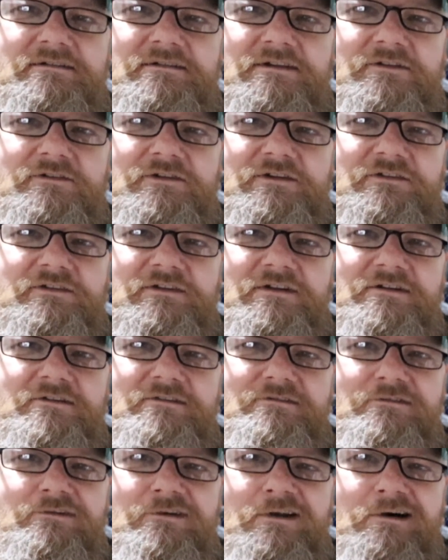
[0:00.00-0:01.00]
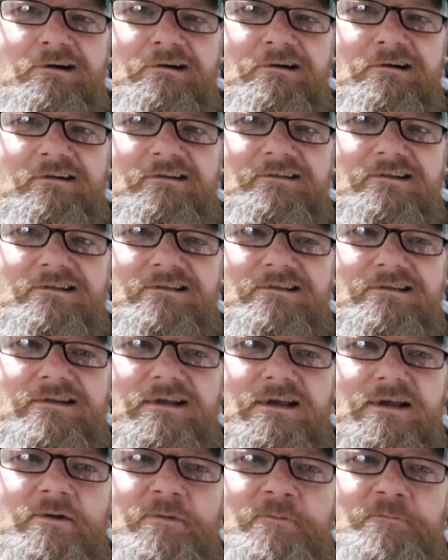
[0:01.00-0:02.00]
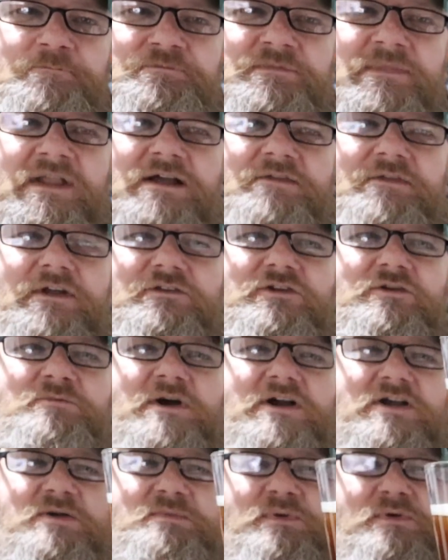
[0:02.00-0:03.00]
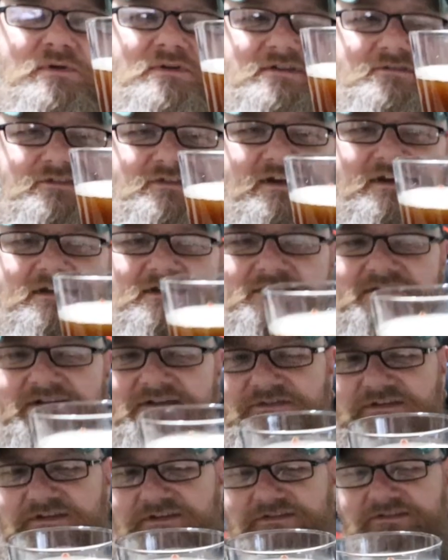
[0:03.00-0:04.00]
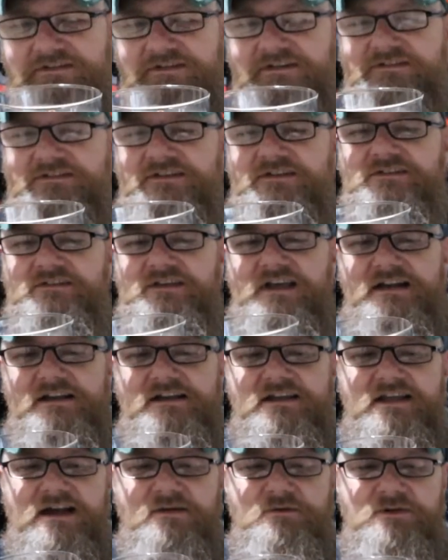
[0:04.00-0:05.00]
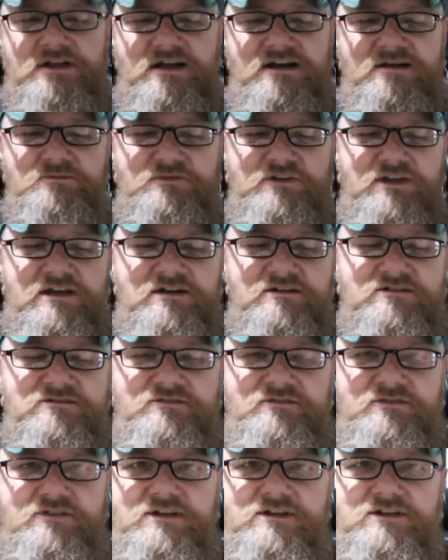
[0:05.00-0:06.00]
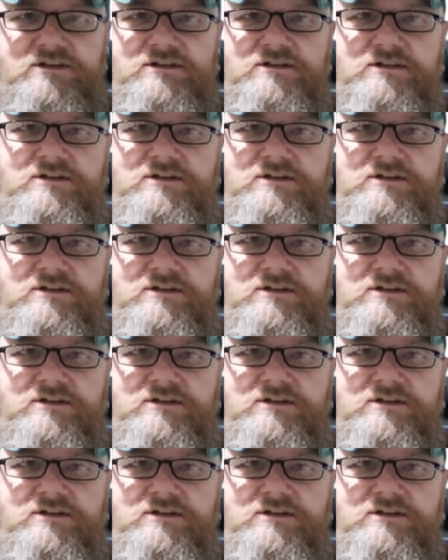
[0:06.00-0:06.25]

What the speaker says: There is Flauters in there. They do make a point of saying this is exactly how it comes out of the